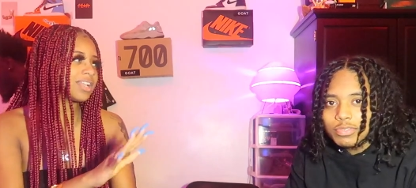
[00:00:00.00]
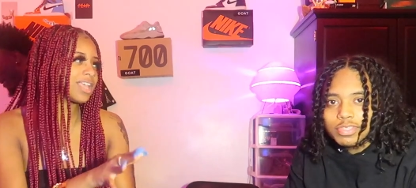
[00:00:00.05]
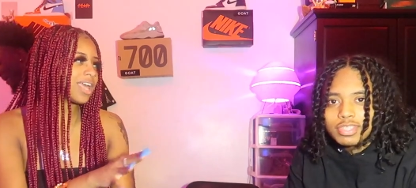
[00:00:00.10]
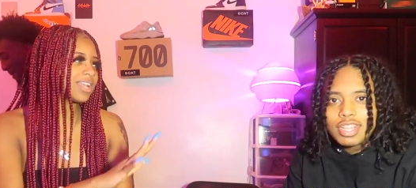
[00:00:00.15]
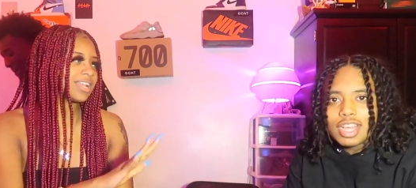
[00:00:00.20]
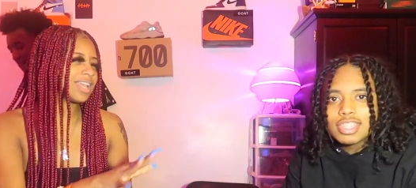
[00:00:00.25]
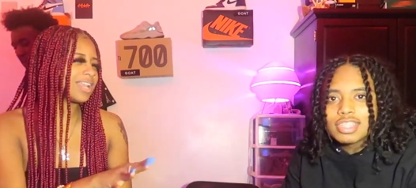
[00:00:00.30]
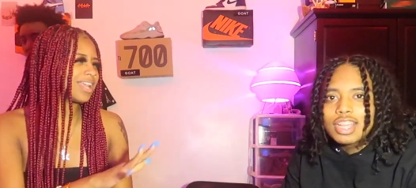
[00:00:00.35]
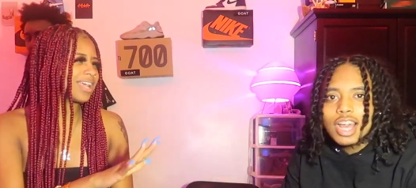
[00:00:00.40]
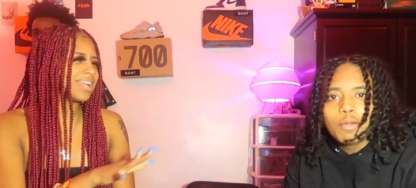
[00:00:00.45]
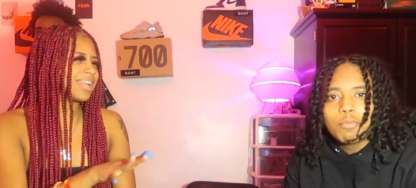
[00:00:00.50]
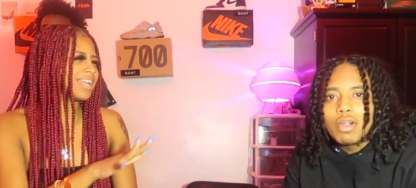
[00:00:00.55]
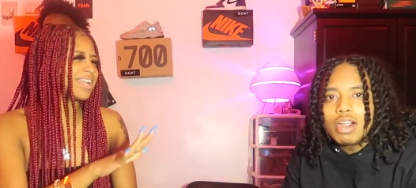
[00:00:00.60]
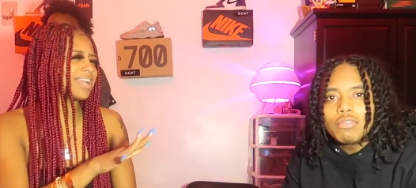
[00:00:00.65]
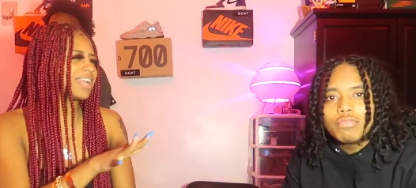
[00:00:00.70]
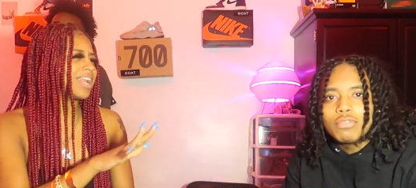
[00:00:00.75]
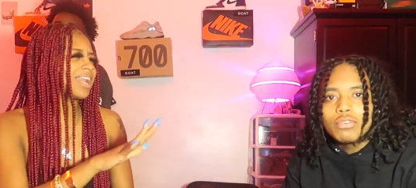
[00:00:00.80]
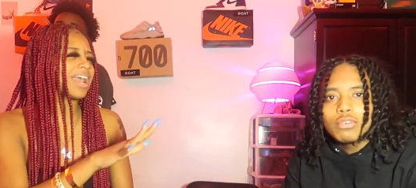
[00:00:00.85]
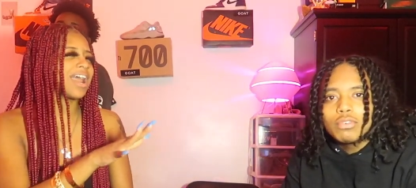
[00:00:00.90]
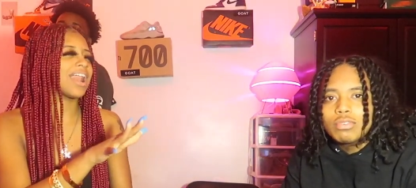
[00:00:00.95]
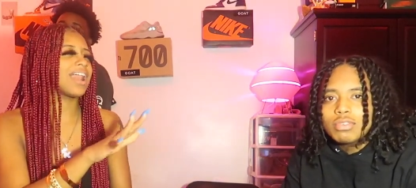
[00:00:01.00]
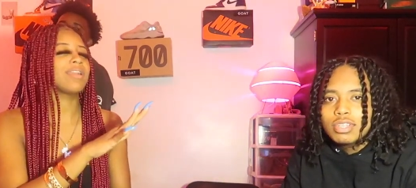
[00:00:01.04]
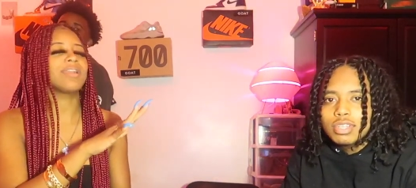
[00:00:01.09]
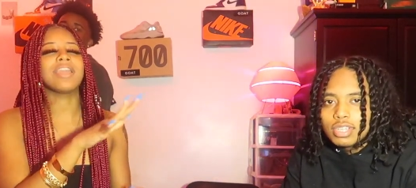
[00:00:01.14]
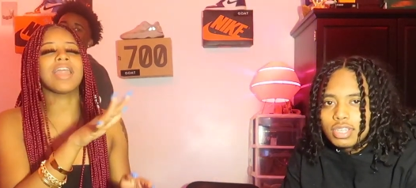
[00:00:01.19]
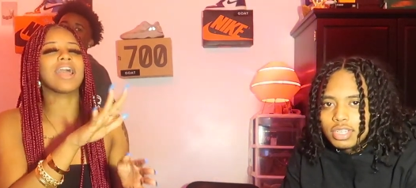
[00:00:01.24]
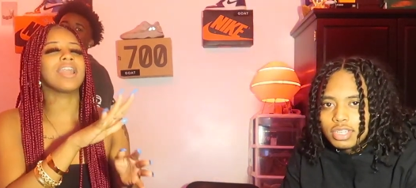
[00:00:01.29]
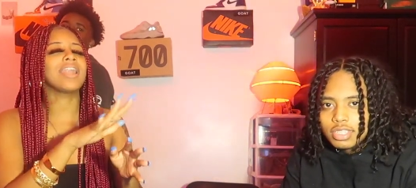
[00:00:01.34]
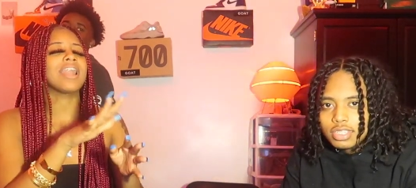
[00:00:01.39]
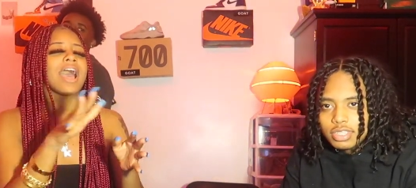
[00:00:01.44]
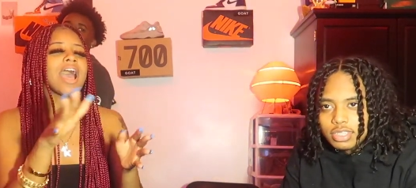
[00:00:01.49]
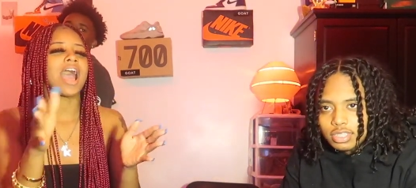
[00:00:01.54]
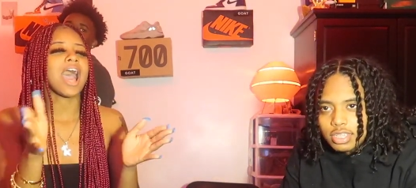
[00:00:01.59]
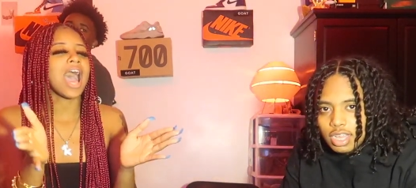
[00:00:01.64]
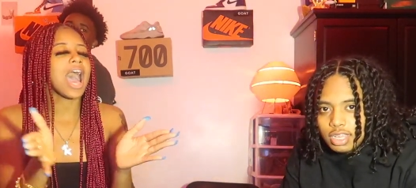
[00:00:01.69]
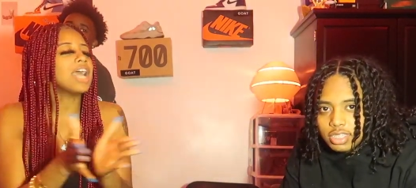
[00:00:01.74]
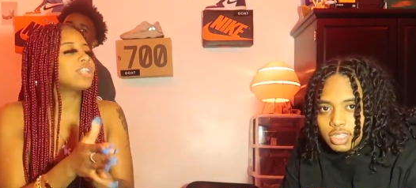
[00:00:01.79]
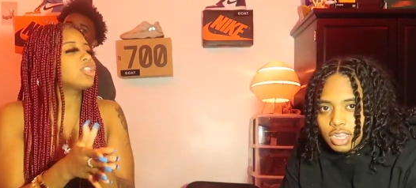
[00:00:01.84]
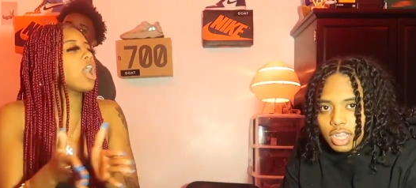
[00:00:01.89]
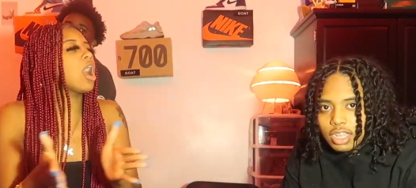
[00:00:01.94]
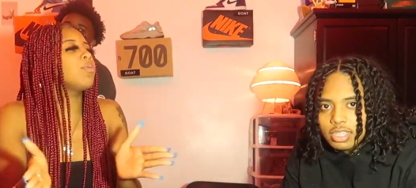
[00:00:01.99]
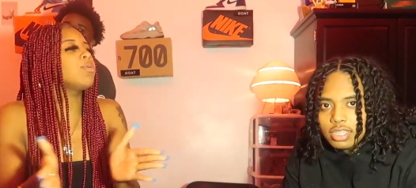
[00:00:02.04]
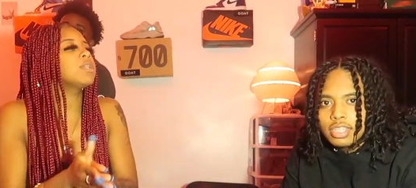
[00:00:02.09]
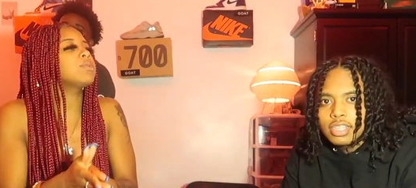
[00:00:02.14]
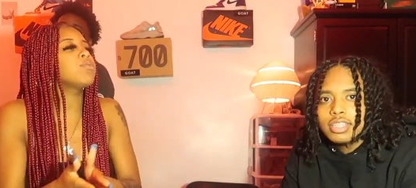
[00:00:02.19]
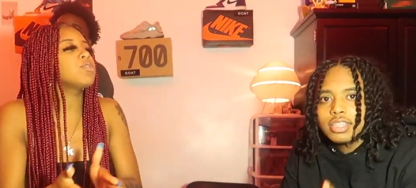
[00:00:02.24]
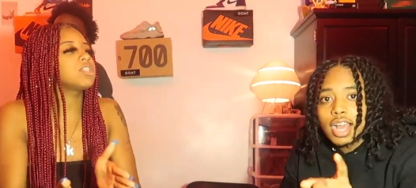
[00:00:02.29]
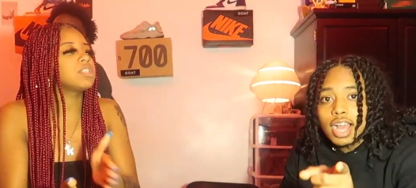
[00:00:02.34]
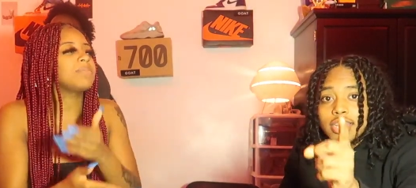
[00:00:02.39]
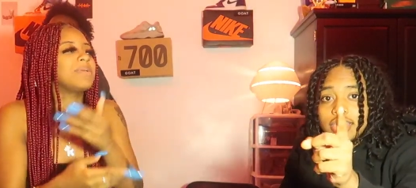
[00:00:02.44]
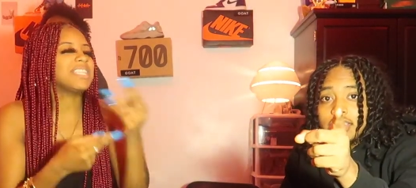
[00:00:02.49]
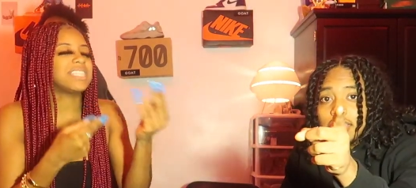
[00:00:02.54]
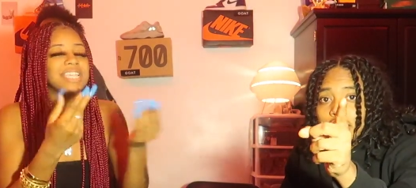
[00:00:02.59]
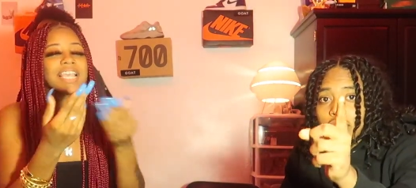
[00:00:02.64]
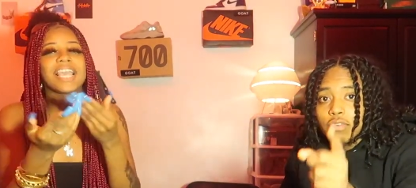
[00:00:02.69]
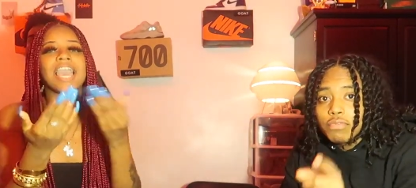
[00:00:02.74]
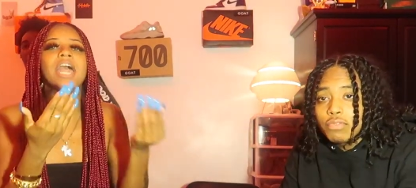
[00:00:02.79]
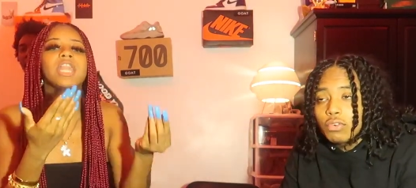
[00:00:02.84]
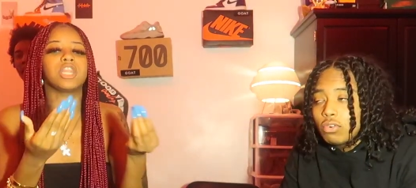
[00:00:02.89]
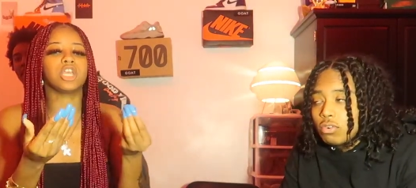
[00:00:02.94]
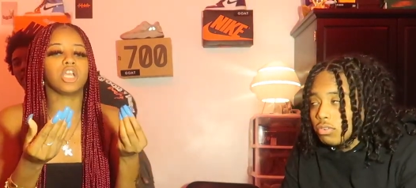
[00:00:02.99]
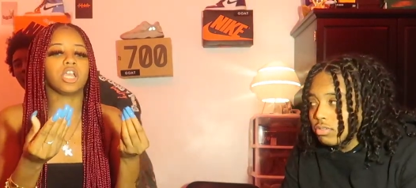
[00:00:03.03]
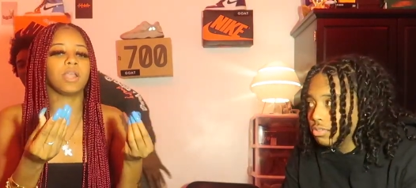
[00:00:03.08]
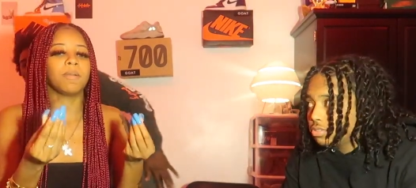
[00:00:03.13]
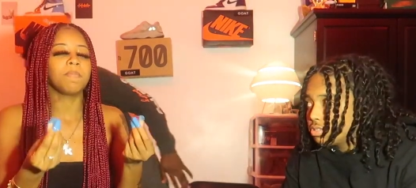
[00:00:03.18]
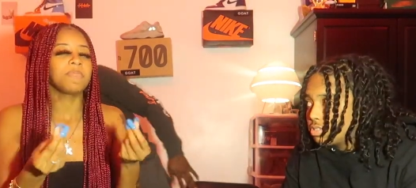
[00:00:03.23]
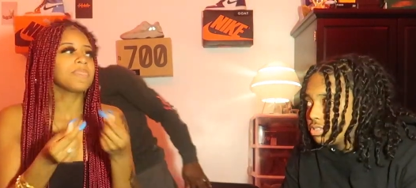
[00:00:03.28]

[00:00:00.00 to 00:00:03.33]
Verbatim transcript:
Speaker 1: nah, nah, nah, nah, nah, nah, nah, nah, nah. I thought we were supposed to be together. Fault.